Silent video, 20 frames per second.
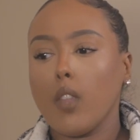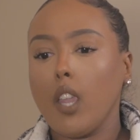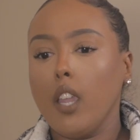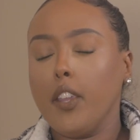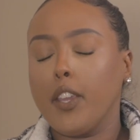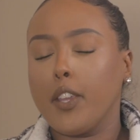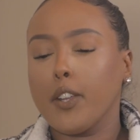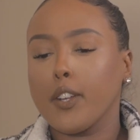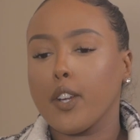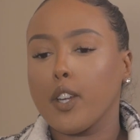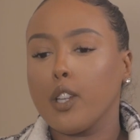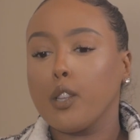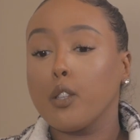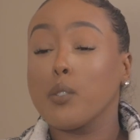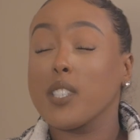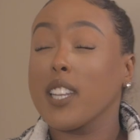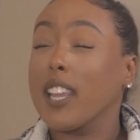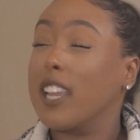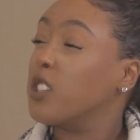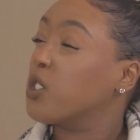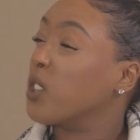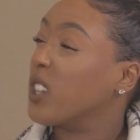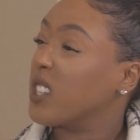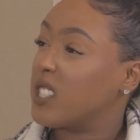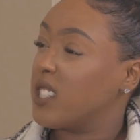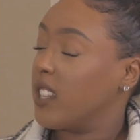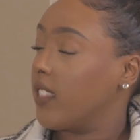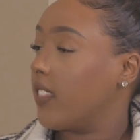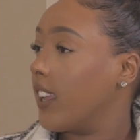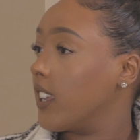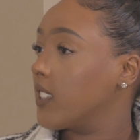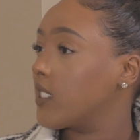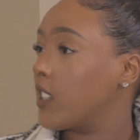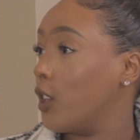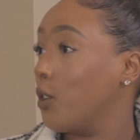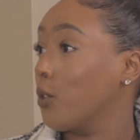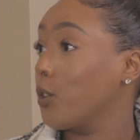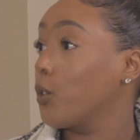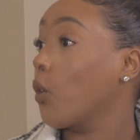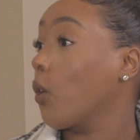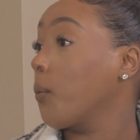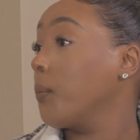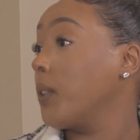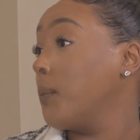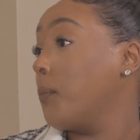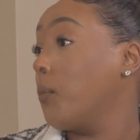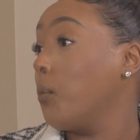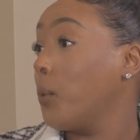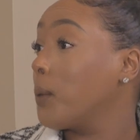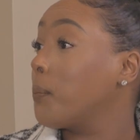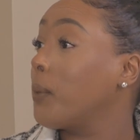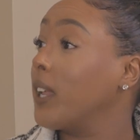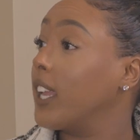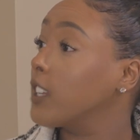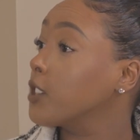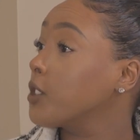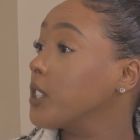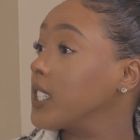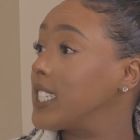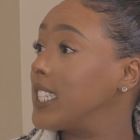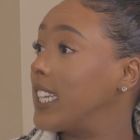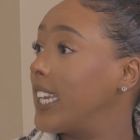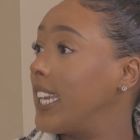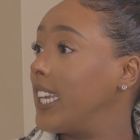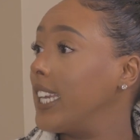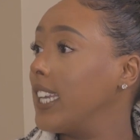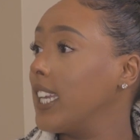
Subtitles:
you're losing interest in things that you normally would be interested in.